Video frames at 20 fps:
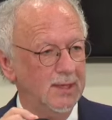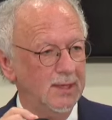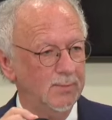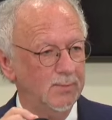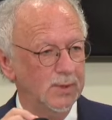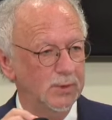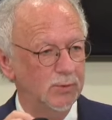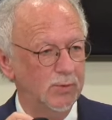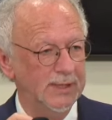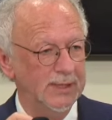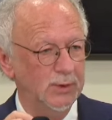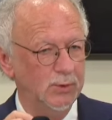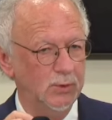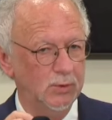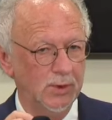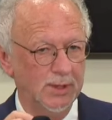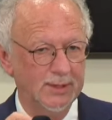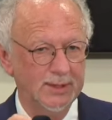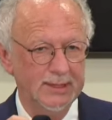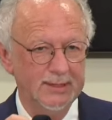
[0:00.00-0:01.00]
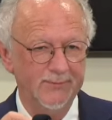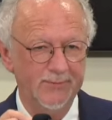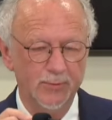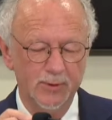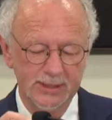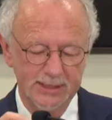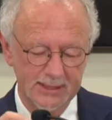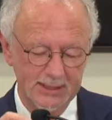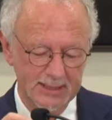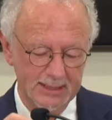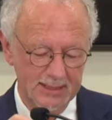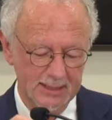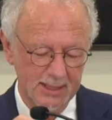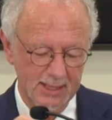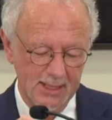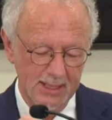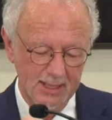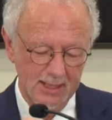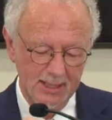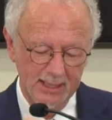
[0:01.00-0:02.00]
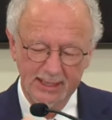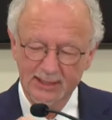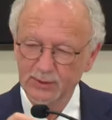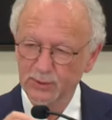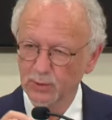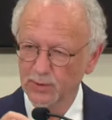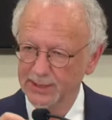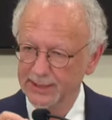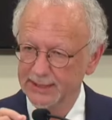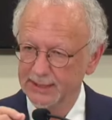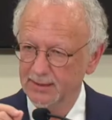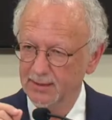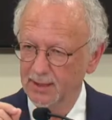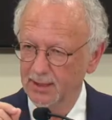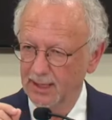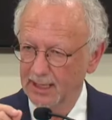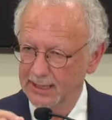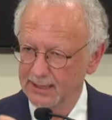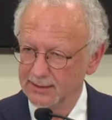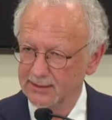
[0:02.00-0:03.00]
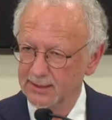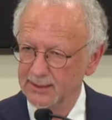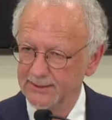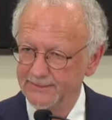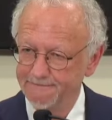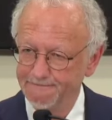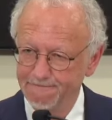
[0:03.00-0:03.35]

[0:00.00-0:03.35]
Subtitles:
between 2014 and 2018.